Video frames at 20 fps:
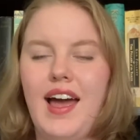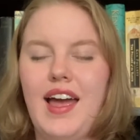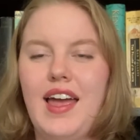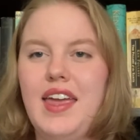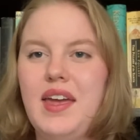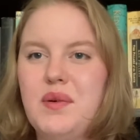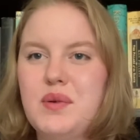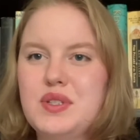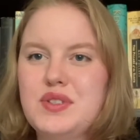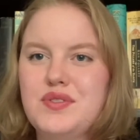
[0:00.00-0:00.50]

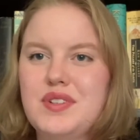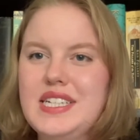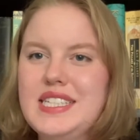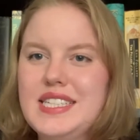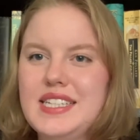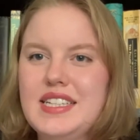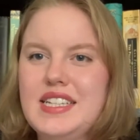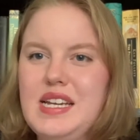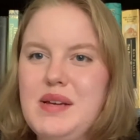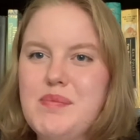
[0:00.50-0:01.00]
It was
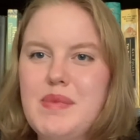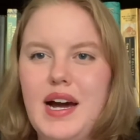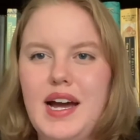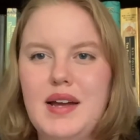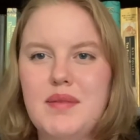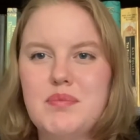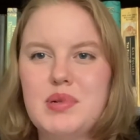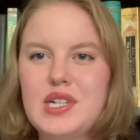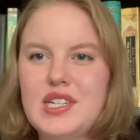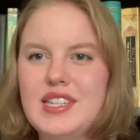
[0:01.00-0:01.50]
recently my
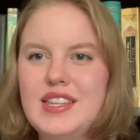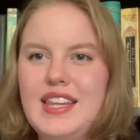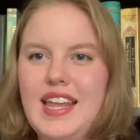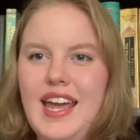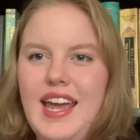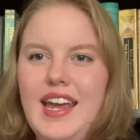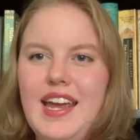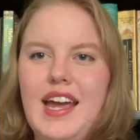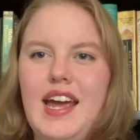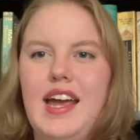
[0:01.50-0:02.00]

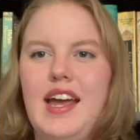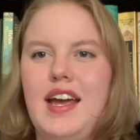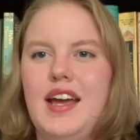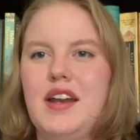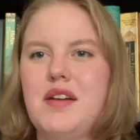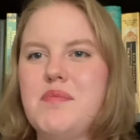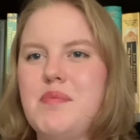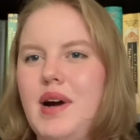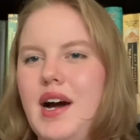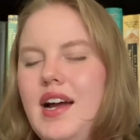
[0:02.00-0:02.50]
birthday,
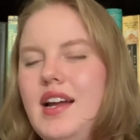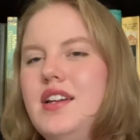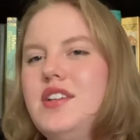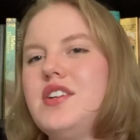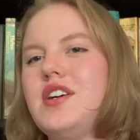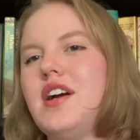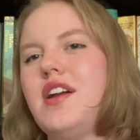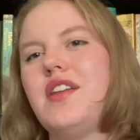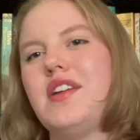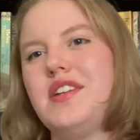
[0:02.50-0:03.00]
and my
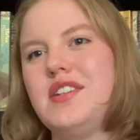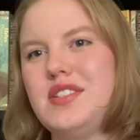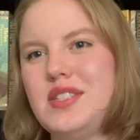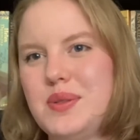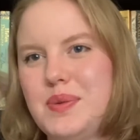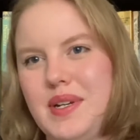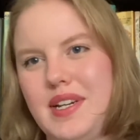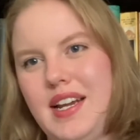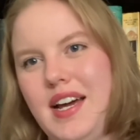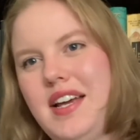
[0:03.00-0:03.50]
darling
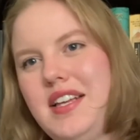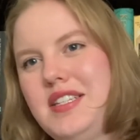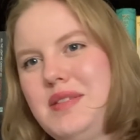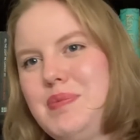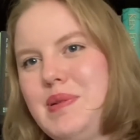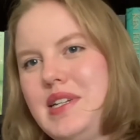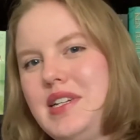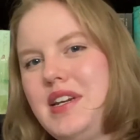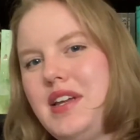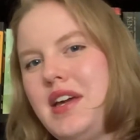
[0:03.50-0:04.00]
sweet
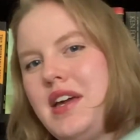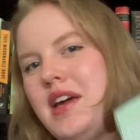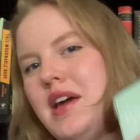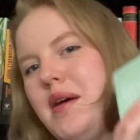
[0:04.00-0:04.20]
husband